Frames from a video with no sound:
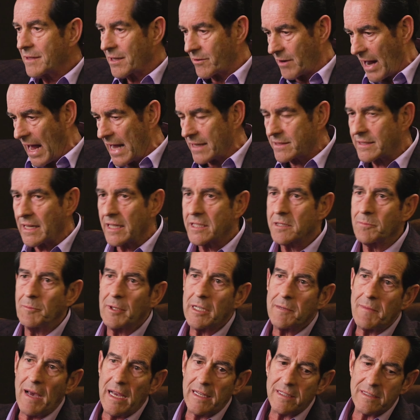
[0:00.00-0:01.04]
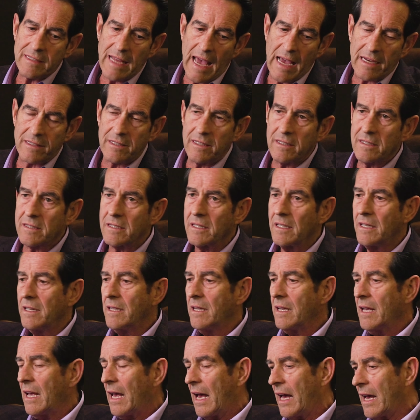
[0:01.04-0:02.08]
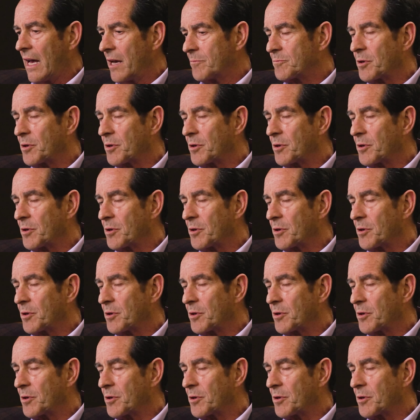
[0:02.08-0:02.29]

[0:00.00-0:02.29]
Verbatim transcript: their assets, minimize taxes, uh,